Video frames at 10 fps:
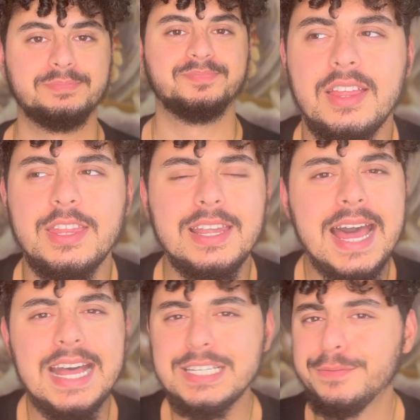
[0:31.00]
In the
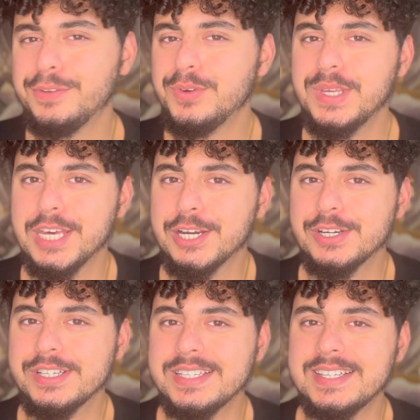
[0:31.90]
last few
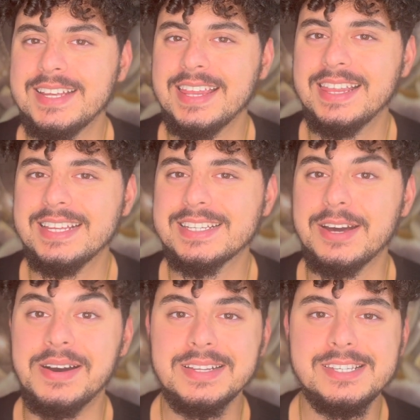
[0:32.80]
years, this
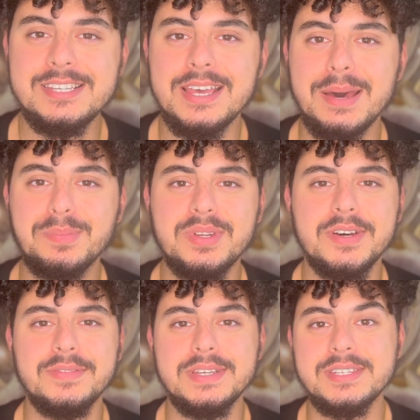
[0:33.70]
concept
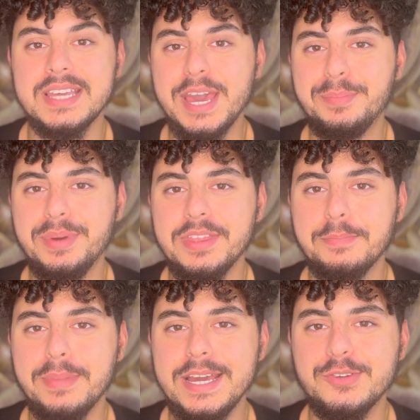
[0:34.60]
of escaping the
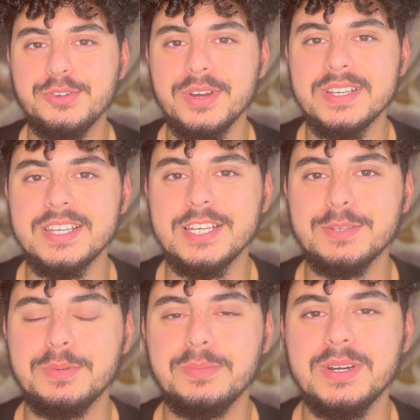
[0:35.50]
matrix has
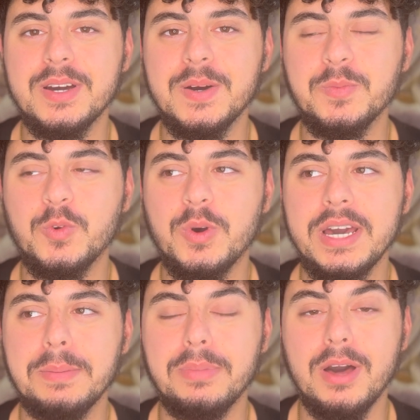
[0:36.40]
become
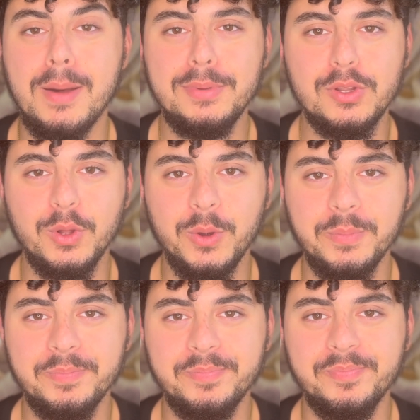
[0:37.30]
quite popular.
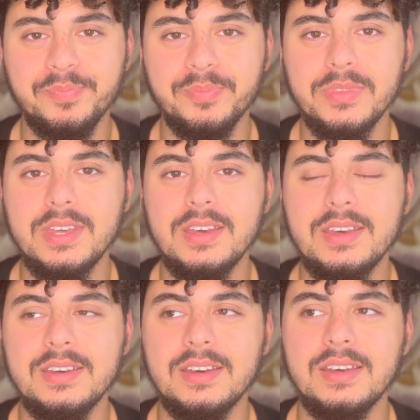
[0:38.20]

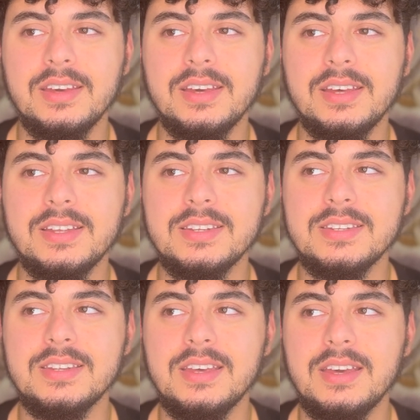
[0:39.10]
And
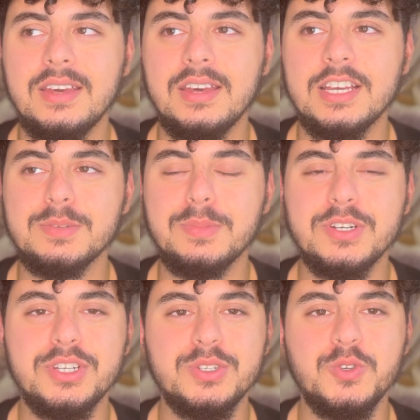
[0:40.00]
as
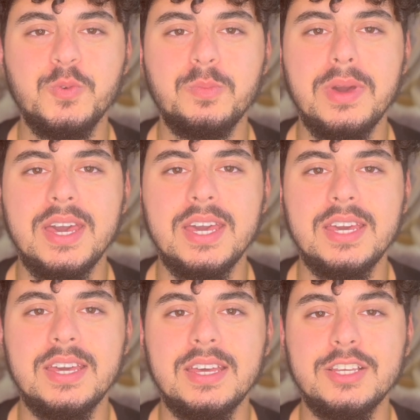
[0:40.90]
much as you
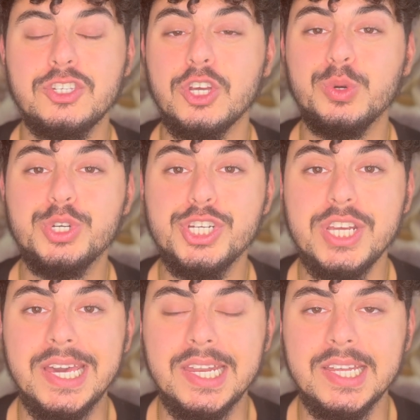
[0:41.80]
may
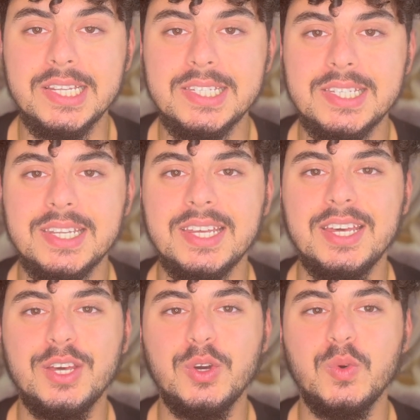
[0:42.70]
associate it
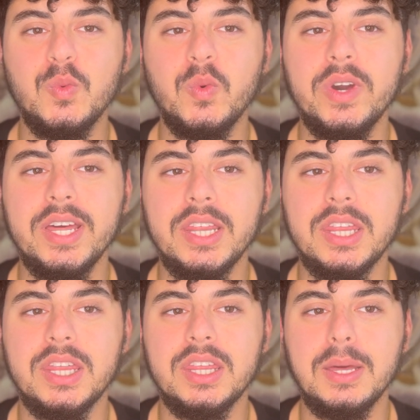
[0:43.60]
with
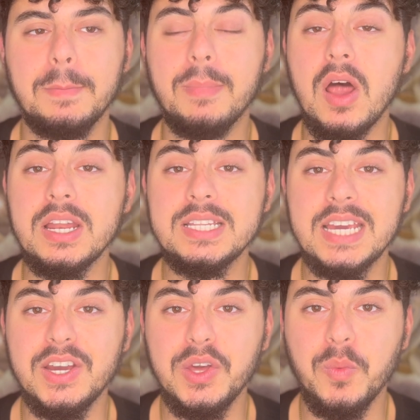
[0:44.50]

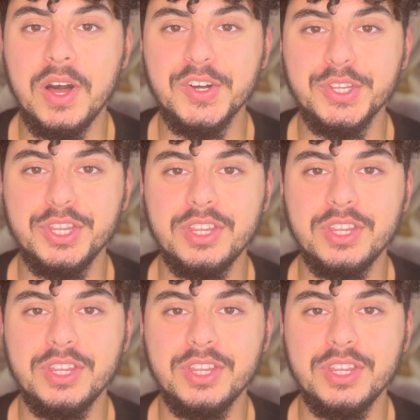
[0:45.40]
monetary wealth,